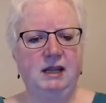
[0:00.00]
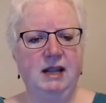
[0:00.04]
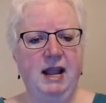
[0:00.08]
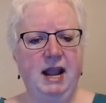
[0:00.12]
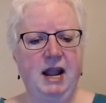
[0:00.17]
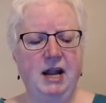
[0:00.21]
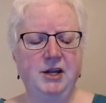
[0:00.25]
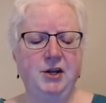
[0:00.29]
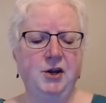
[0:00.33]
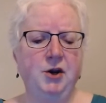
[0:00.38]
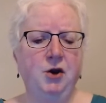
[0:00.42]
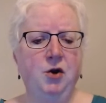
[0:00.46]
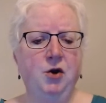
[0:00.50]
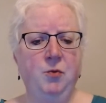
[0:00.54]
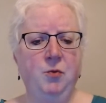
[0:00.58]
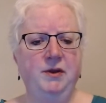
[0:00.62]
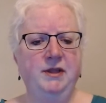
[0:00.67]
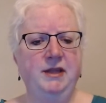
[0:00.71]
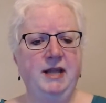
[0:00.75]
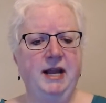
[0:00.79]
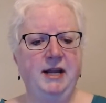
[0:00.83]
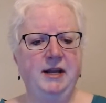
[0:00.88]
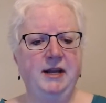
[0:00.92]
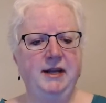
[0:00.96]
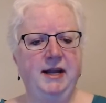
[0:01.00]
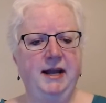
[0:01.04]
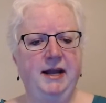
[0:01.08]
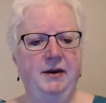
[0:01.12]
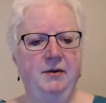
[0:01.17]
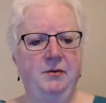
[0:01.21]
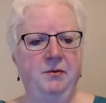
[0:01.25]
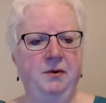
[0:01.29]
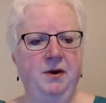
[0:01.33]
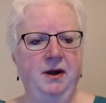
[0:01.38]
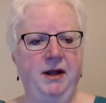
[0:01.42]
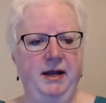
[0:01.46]
and you're hoping that you get
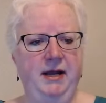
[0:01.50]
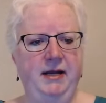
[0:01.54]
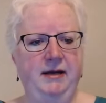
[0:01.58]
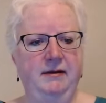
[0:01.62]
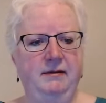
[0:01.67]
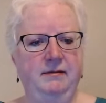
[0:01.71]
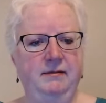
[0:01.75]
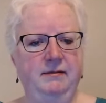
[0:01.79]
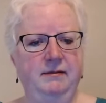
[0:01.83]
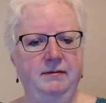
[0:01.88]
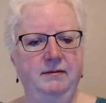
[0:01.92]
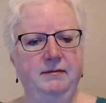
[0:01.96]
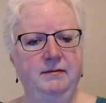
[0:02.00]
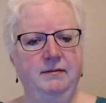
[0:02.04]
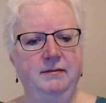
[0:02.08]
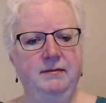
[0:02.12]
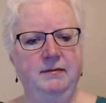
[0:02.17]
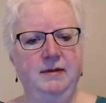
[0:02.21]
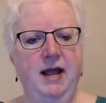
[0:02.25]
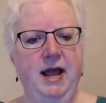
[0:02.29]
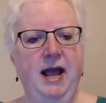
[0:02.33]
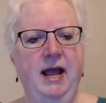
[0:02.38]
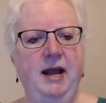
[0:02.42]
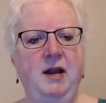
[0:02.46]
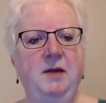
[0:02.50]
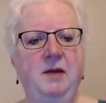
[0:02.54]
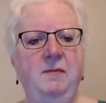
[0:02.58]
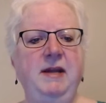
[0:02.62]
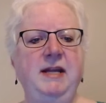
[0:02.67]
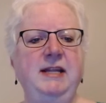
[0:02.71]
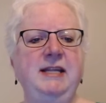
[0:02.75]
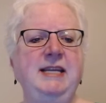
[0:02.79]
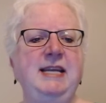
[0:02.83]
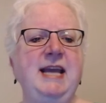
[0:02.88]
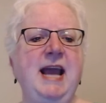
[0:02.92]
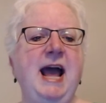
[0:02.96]
it right. And I
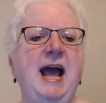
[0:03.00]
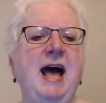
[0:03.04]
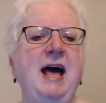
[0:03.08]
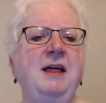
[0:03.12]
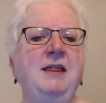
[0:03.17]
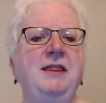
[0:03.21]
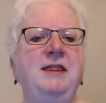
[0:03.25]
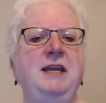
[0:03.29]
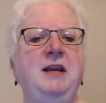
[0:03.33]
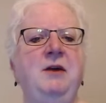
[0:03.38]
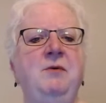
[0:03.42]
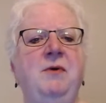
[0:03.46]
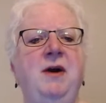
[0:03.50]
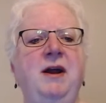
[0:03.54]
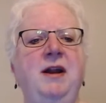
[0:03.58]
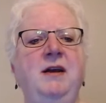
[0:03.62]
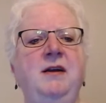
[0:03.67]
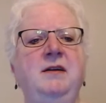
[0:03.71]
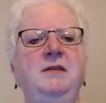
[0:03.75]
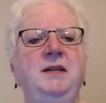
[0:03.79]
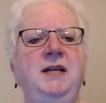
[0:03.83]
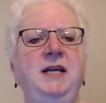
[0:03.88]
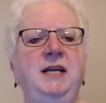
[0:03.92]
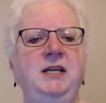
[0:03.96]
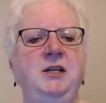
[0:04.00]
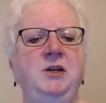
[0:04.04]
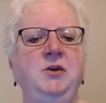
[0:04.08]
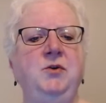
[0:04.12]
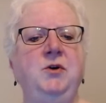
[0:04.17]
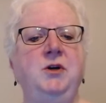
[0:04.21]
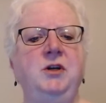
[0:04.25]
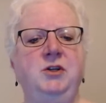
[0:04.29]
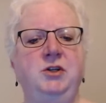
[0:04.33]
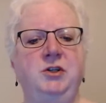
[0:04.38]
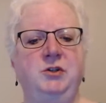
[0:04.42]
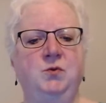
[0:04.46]
mean, yeah, theoretically, you
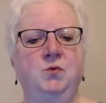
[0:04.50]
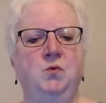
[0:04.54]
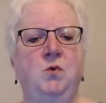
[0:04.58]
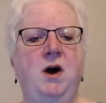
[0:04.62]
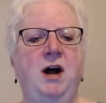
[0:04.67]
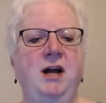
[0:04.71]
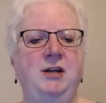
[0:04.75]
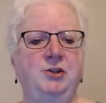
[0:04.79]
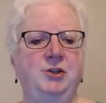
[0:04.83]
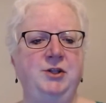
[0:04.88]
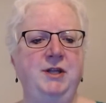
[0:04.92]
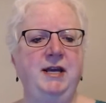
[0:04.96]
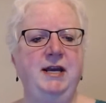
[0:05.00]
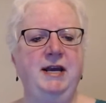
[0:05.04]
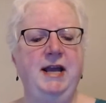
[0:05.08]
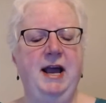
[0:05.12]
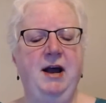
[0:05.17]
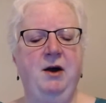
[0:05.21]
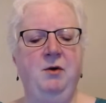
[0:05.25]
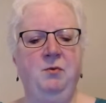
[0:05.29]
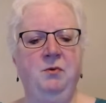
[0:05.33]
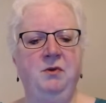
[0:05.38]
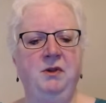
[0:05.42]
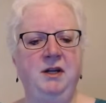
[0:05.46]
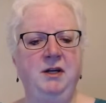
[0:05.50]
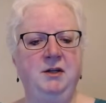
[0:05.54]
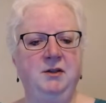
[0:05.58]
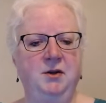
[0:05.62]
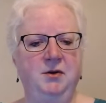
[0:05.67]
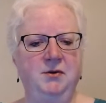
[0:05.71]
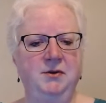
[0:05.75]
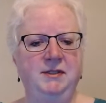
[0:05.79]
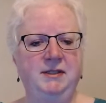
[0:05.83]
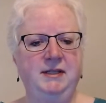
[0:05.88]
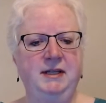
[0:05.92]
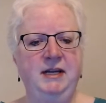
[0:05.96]
could just watch the account really
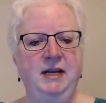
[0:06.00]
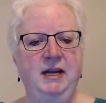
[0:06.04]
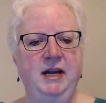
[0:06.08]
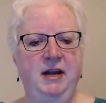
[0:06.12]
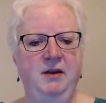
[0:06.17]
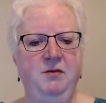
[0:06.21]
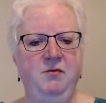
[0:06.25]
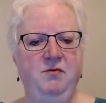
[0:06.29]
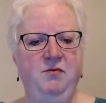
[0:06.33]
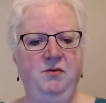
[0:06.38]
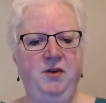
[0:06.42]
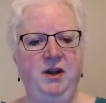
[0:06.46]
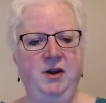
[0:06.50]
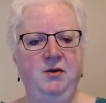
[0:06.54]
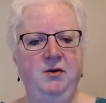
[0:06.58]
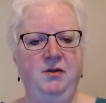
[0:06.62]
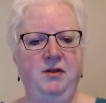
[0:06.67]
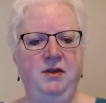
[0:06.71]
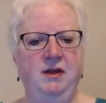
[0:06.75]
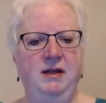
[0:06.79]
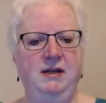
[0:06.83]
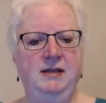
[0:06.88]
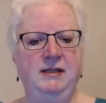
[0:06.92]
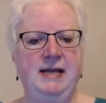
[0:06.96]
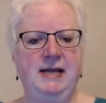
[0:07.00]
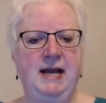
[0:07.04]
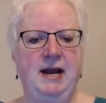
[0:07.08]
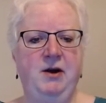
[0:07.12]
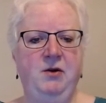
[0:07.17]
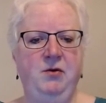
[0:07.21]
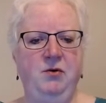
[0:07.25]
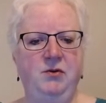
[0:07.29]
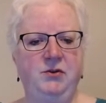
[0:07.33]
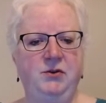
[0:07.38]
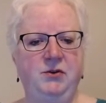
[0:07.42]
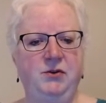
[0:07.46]
closely and figure things
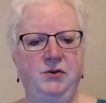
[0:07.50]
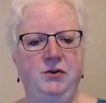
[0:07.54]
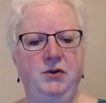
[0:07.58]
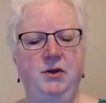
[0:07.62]
out